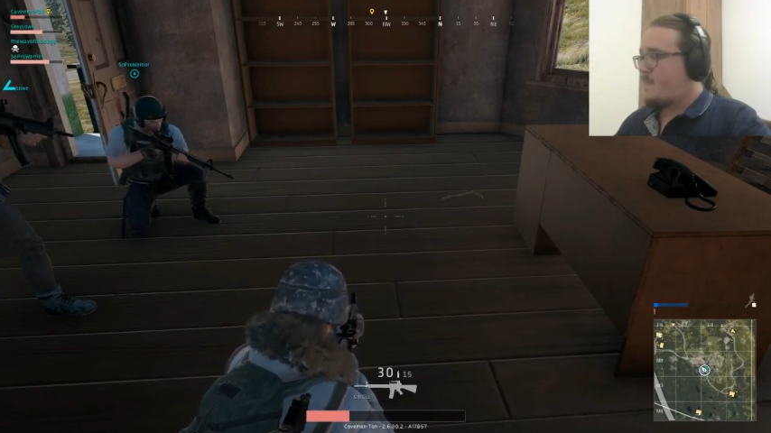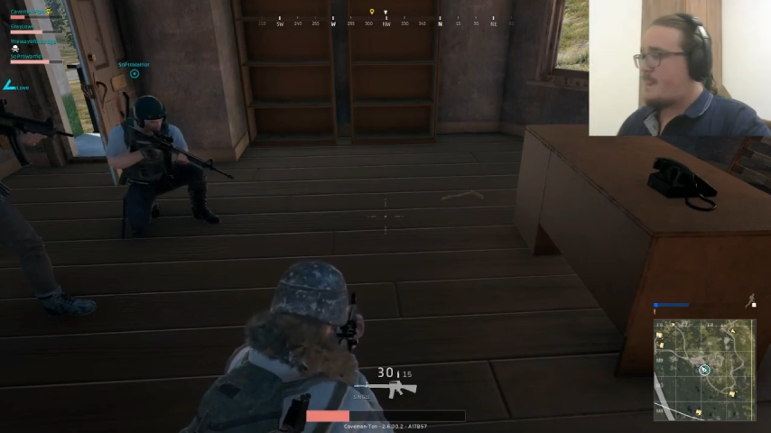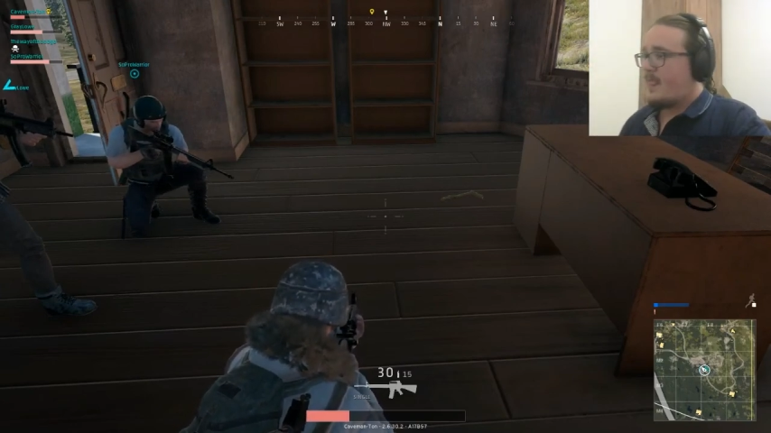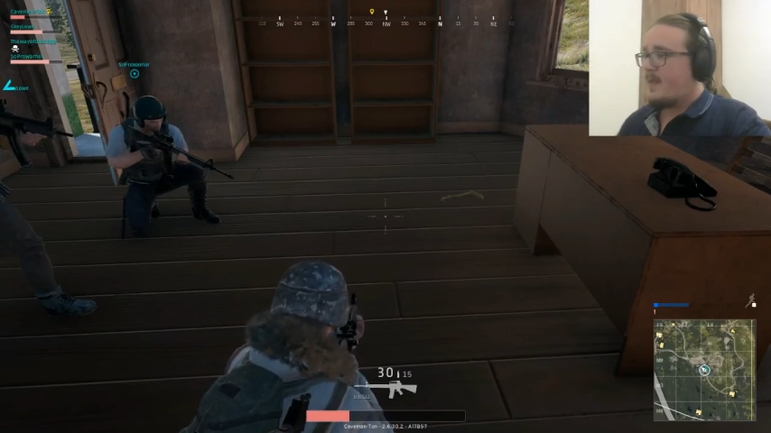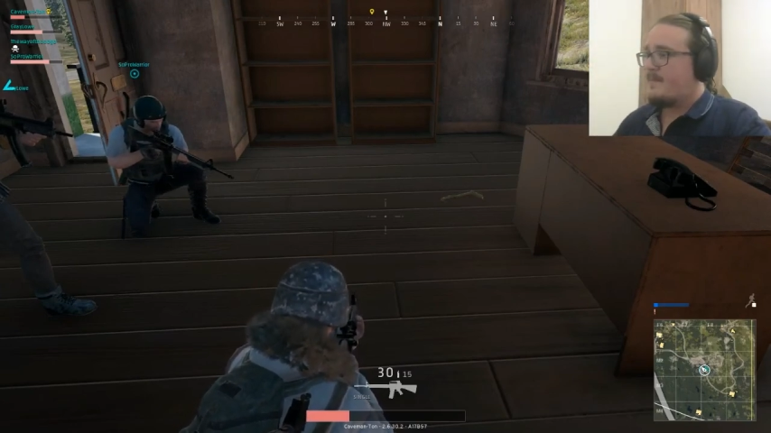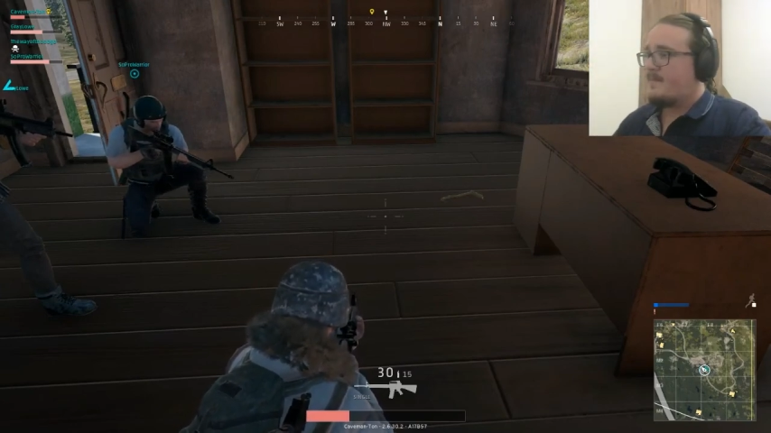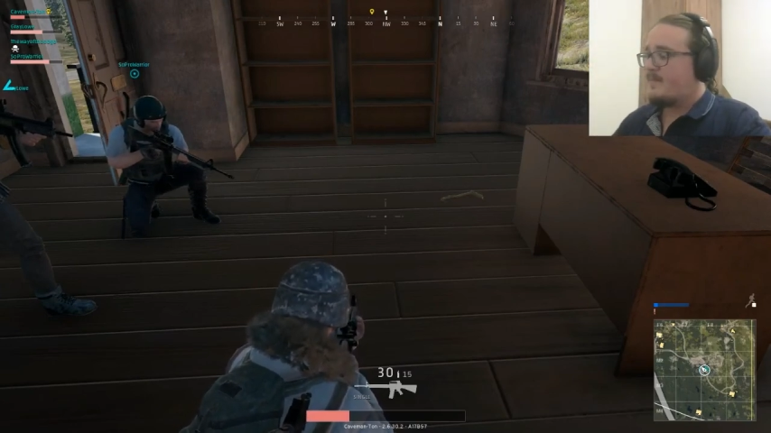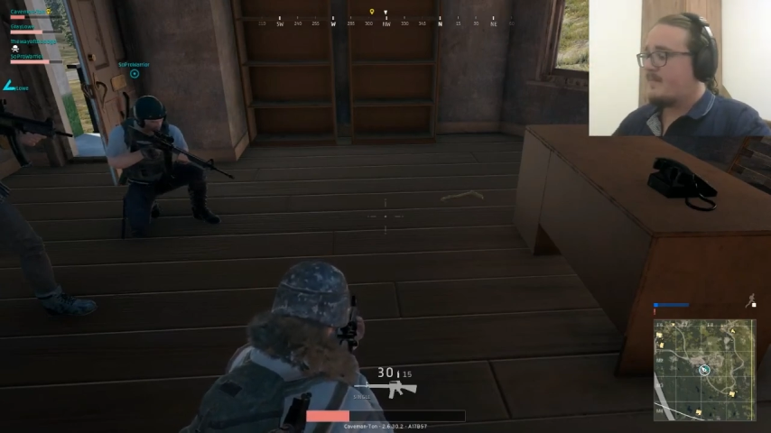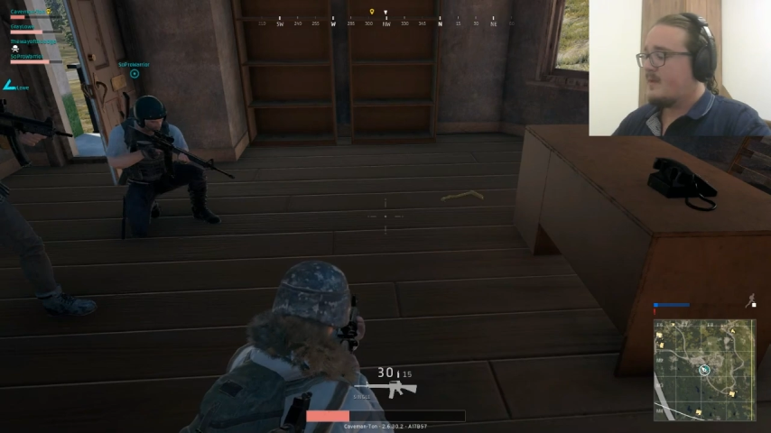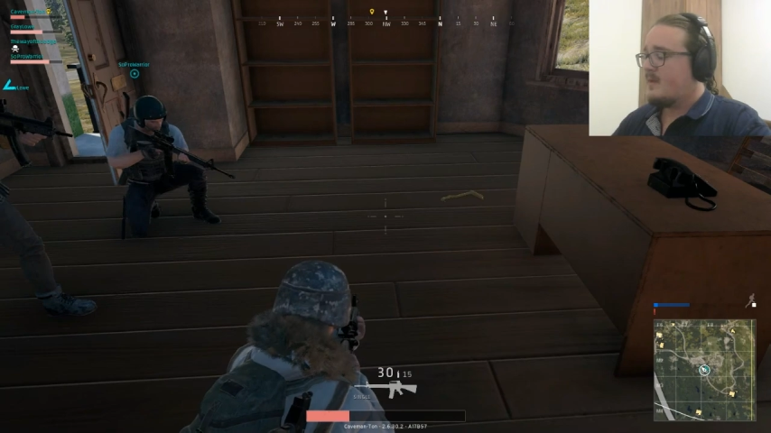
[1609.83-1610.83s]

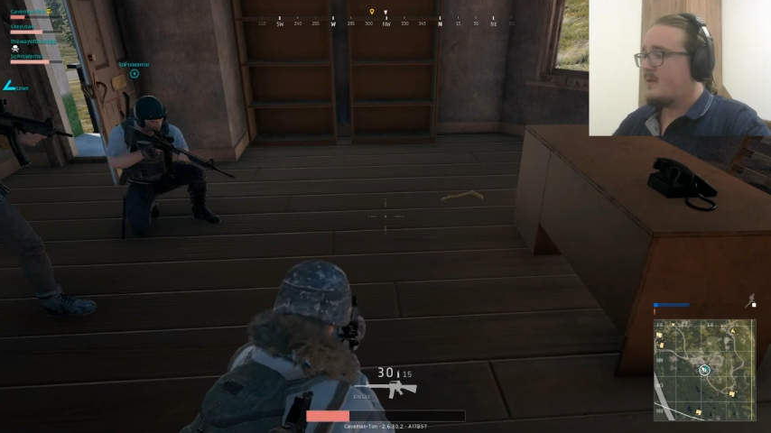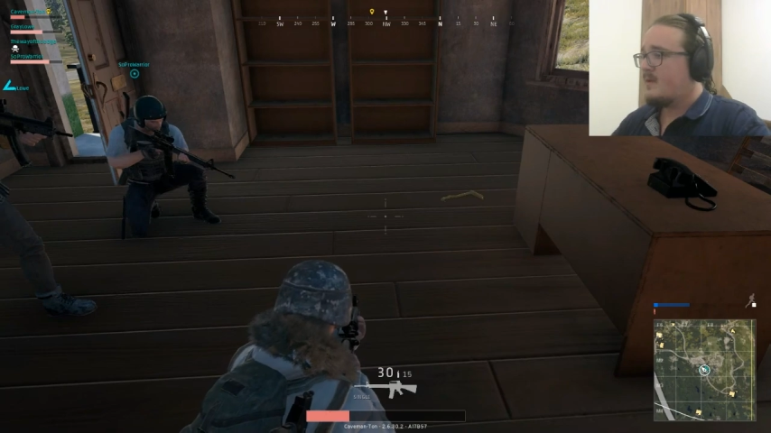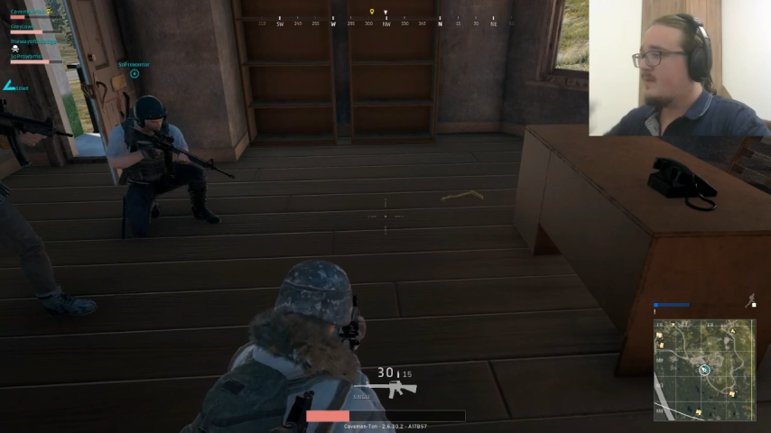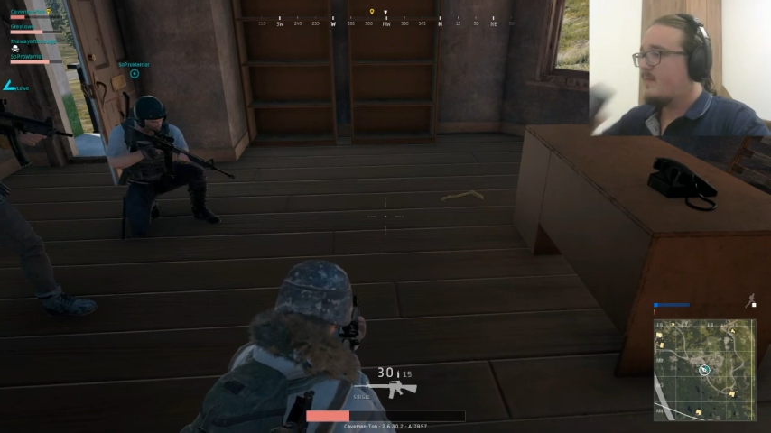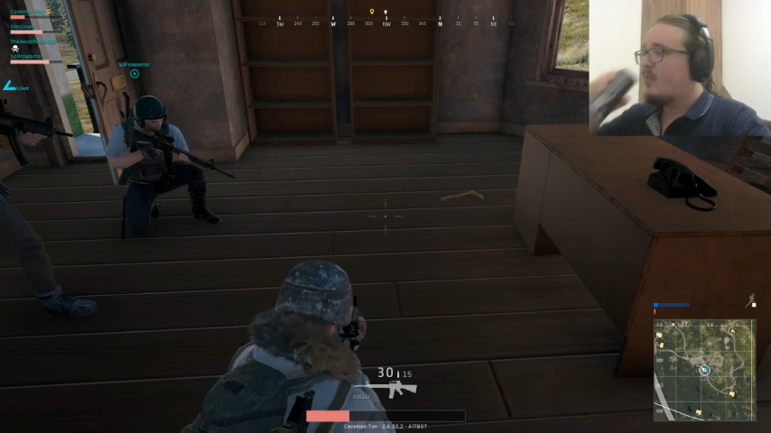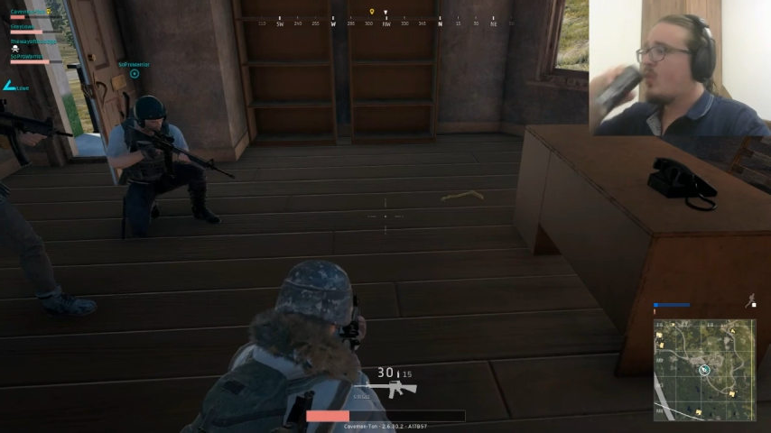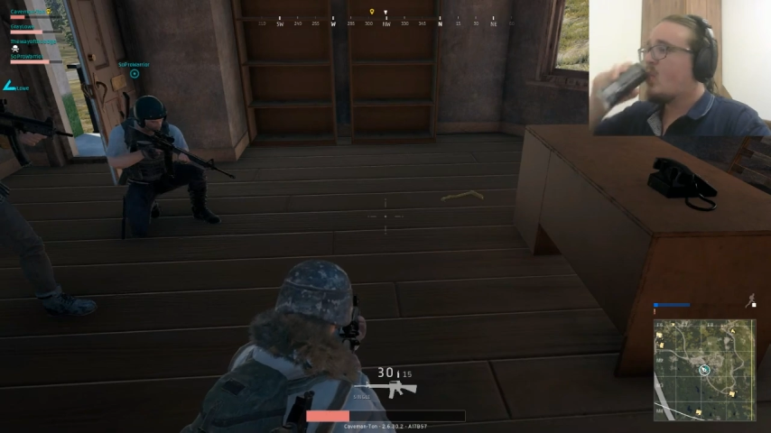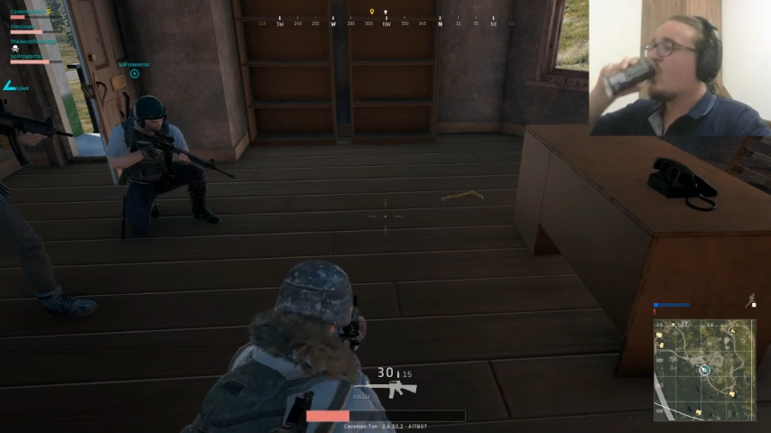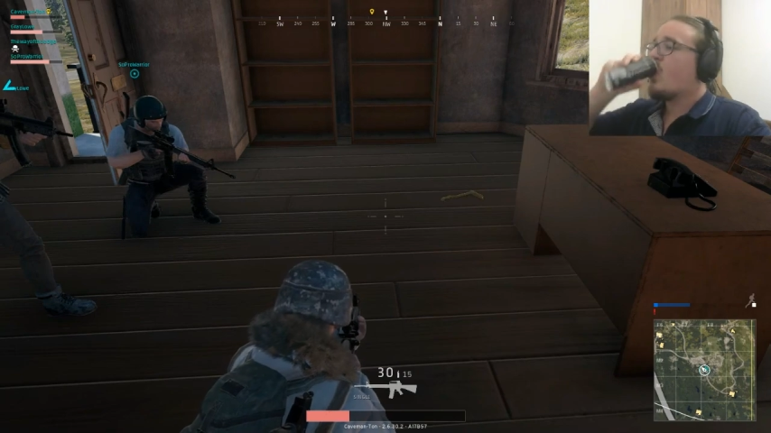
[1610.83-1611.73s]
[no speech]